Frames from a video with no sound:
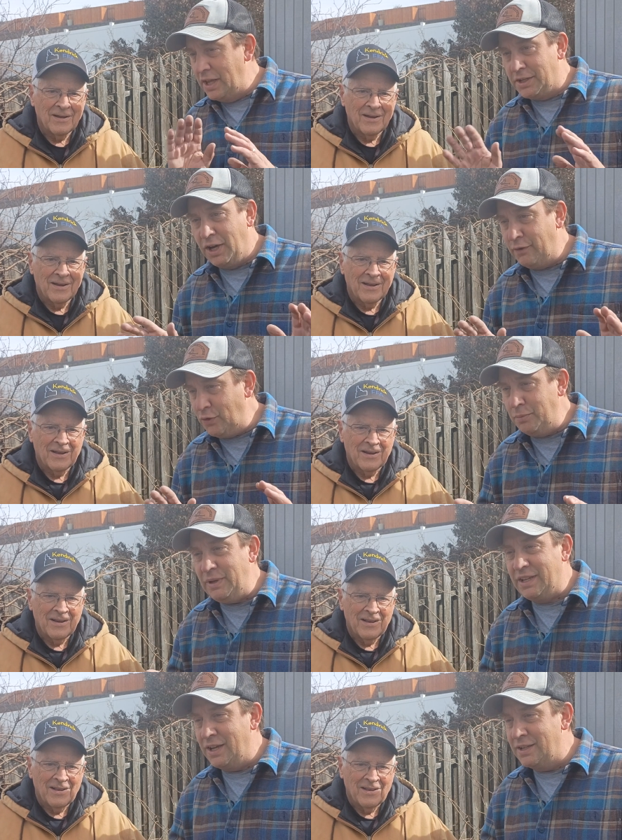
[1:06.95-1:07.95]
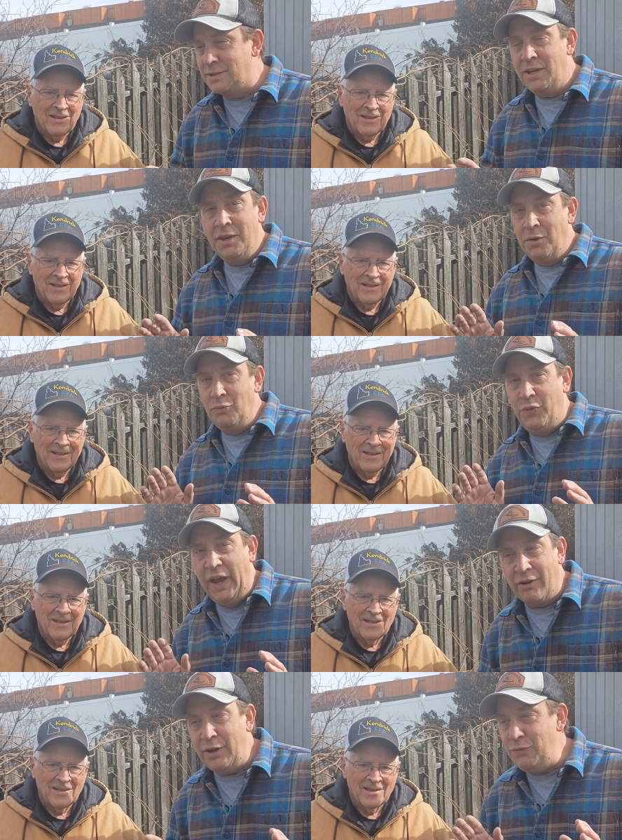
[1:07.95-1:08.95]
Speaker 1: going to cover because
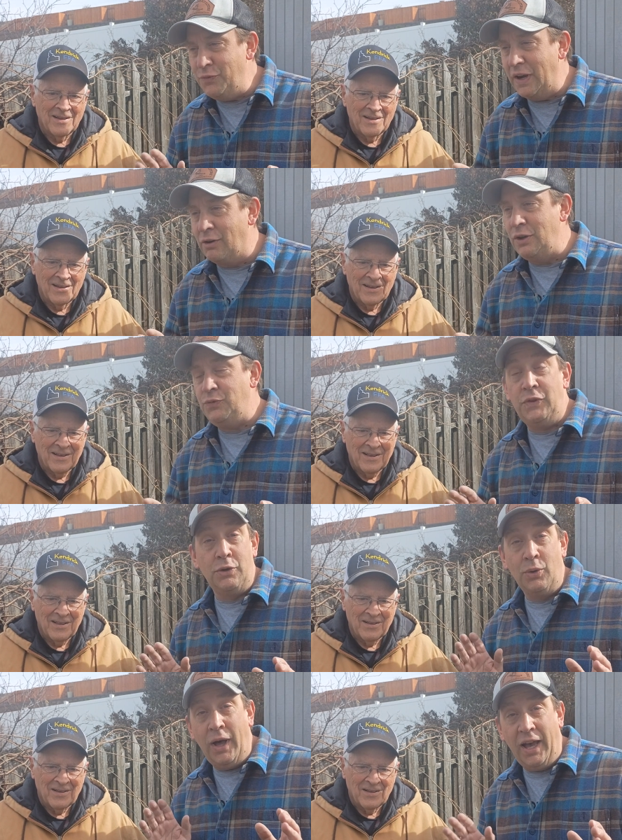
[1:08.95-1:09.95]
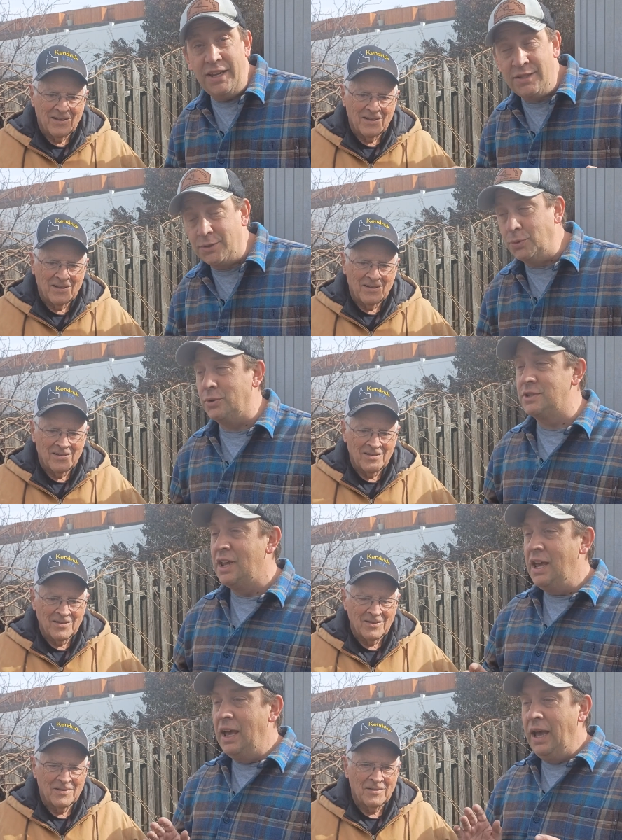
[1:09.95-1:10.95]
very, very few high schools
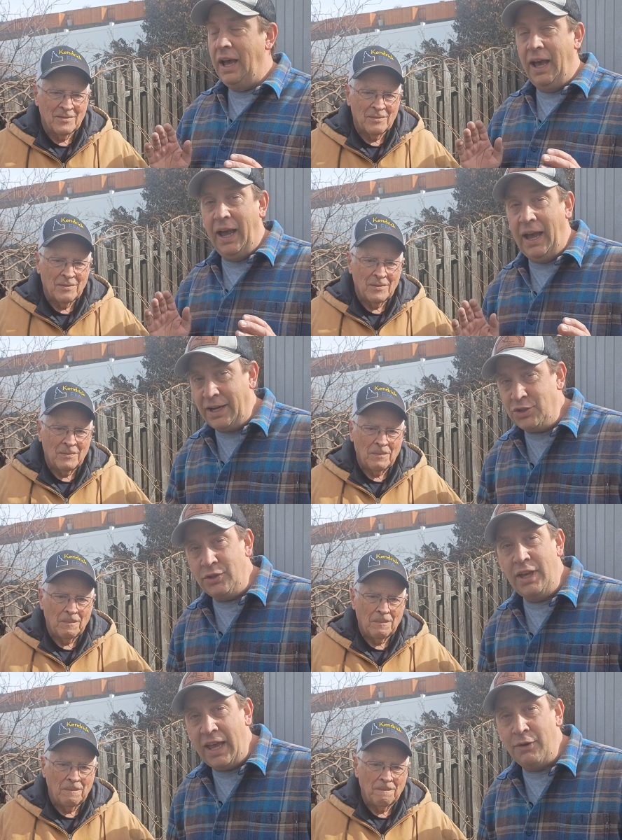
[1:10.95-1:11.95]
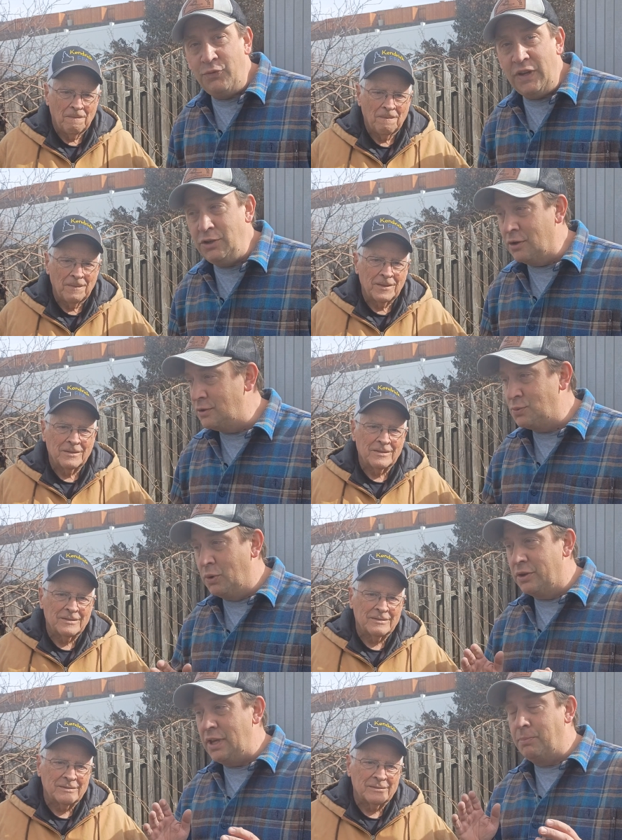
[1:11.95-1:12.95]
actually have vineyards
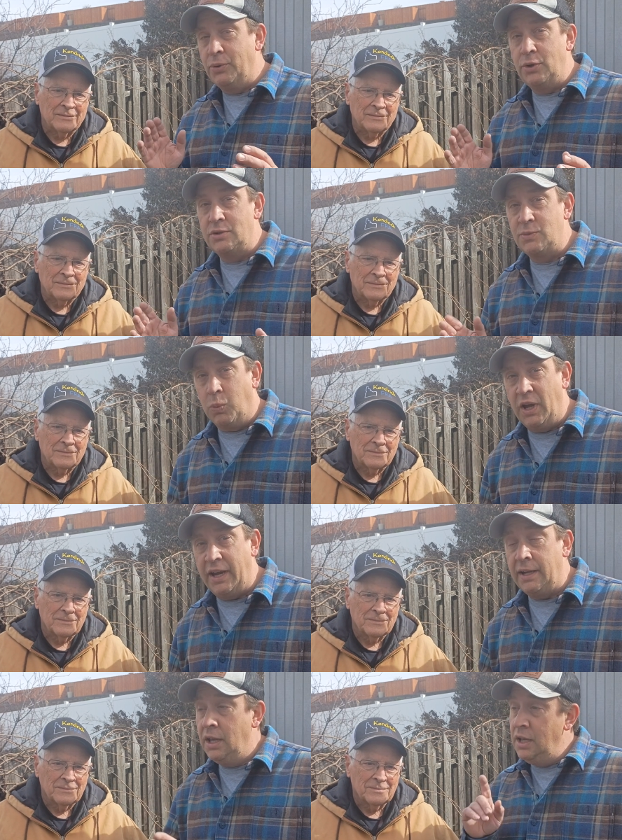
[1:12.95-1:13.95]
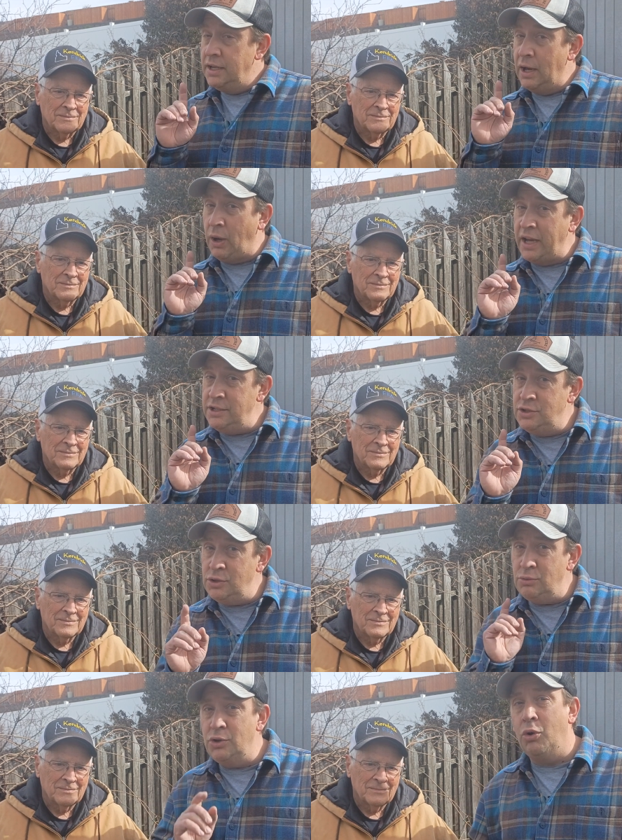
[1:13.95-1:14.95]
where they produce wine. Now, I
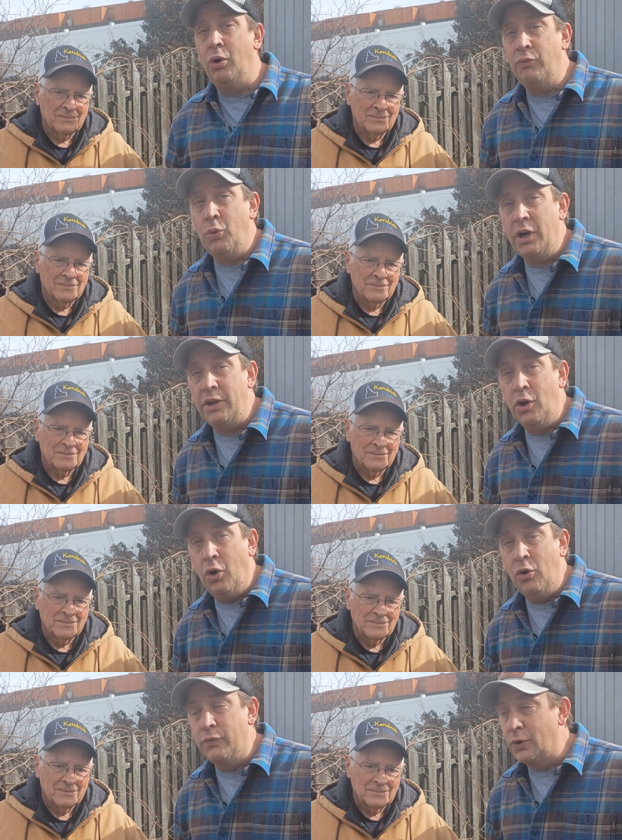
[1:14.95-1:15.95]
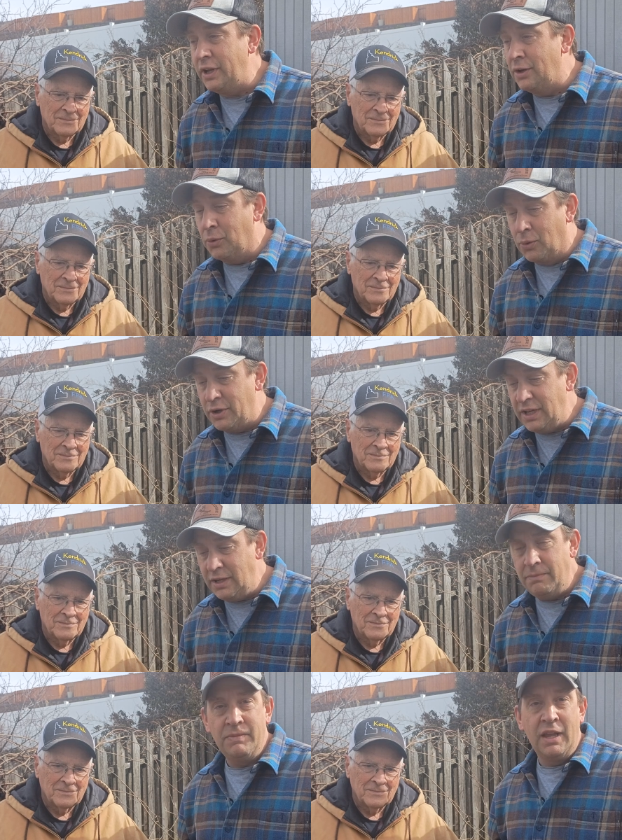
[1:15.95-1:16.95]
do know of one over in
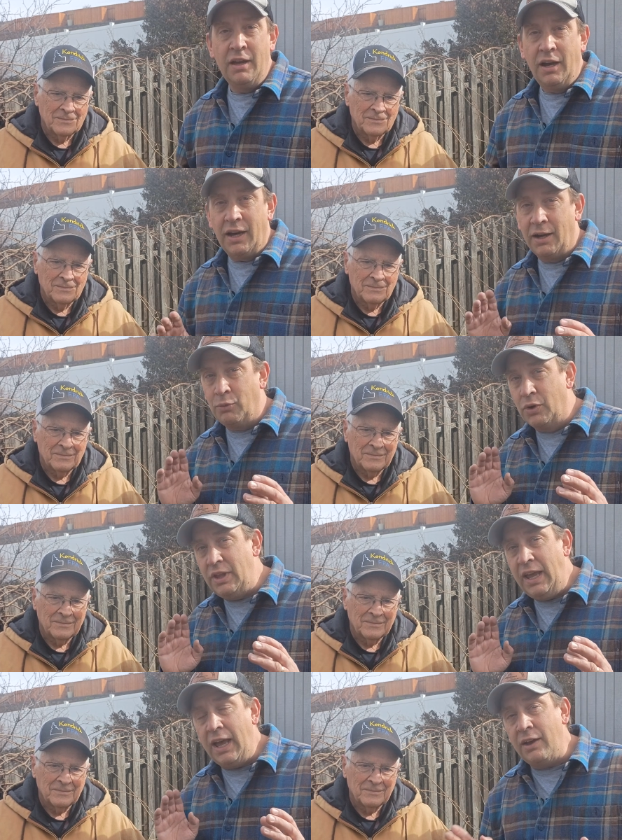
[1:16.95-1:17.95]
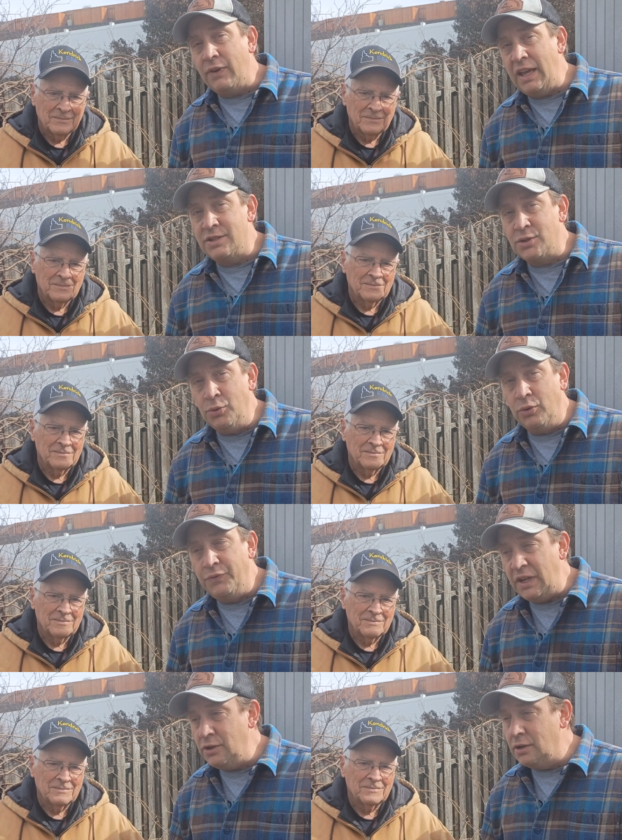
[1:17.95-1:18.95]
Oregon uh, where they have a school
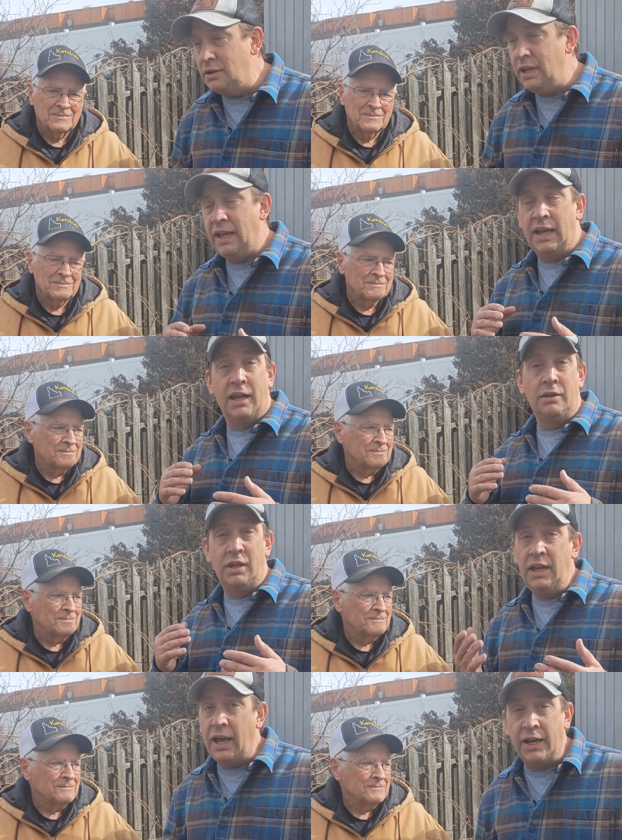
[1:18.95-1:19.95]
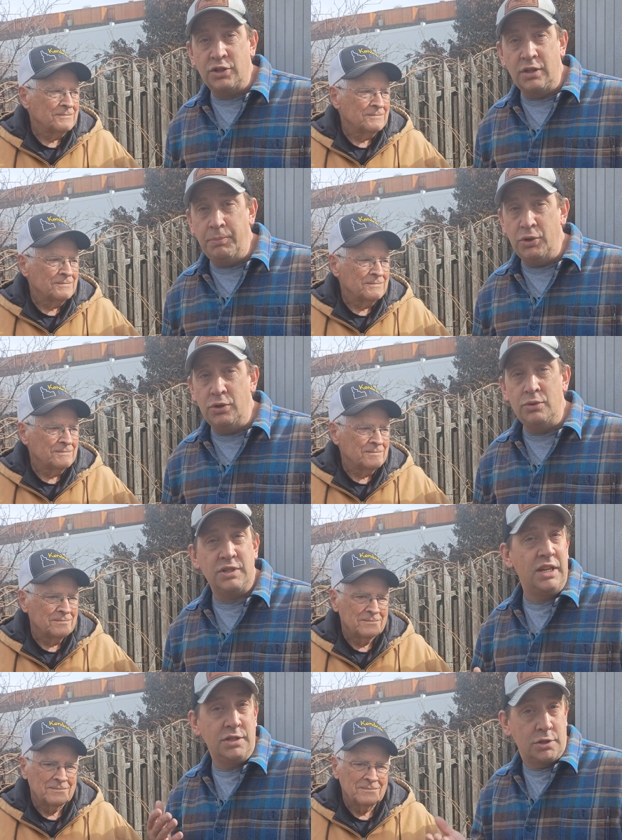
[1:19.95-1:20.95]
vineyard and they actually
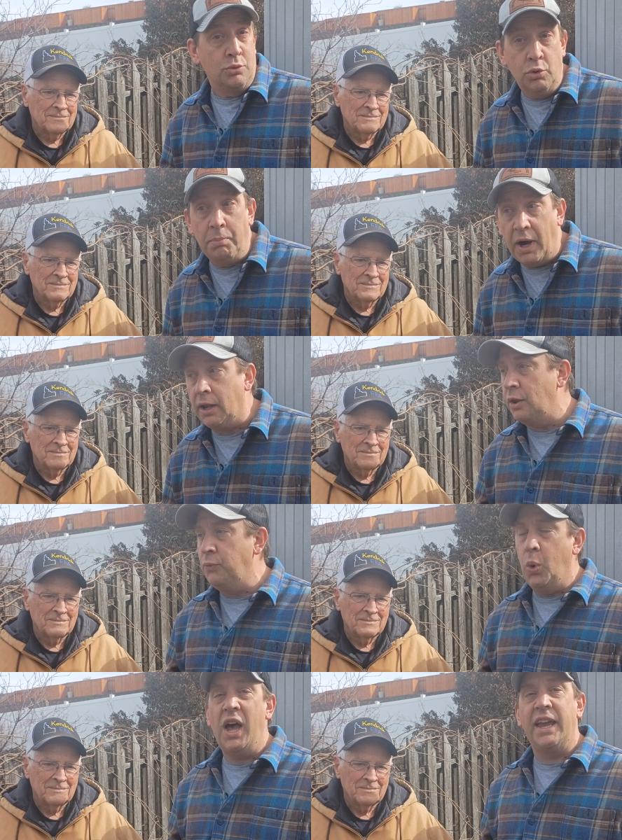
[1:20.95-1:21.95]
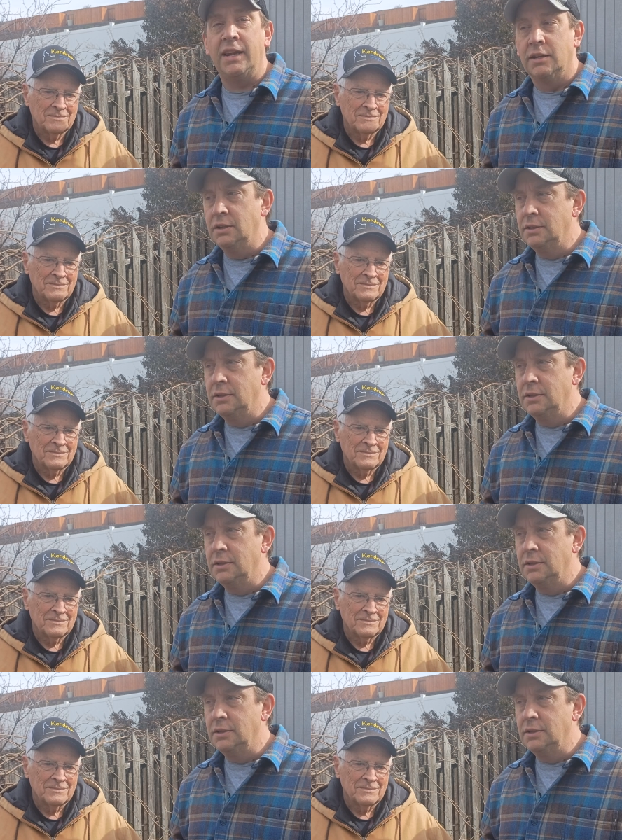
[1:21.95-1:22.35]
produce a school bottle of wine